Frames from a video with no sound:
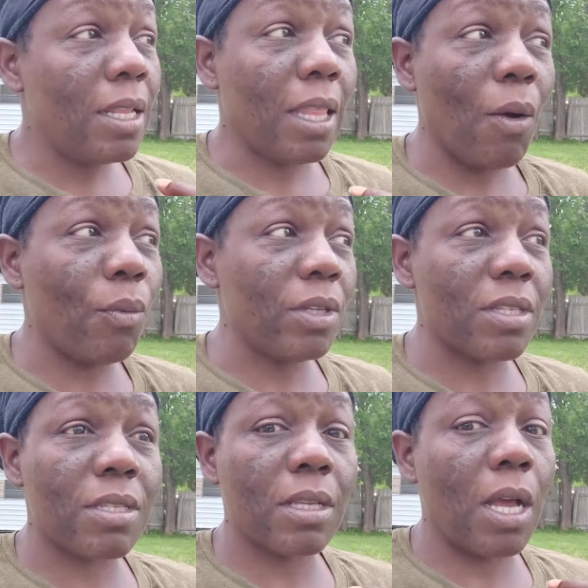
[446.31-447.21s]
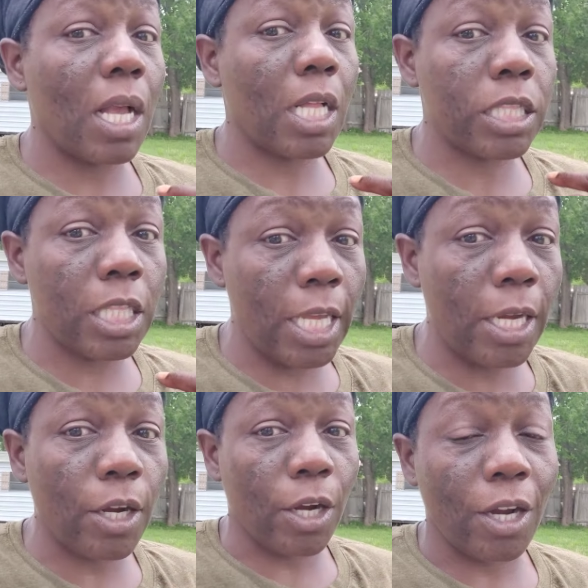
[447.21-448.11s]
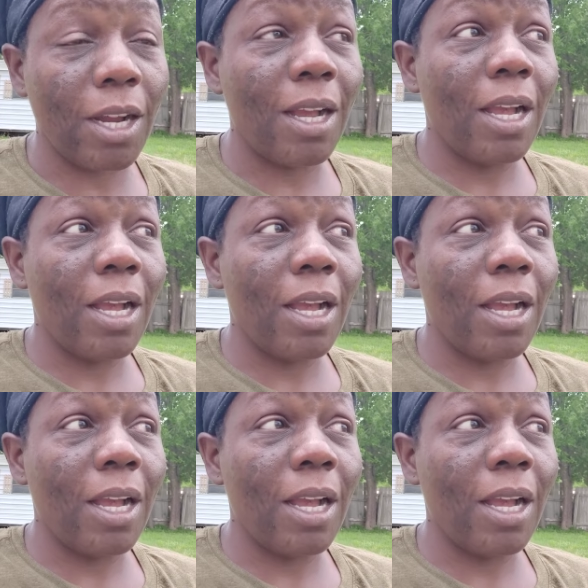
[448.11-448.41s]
that was a clear,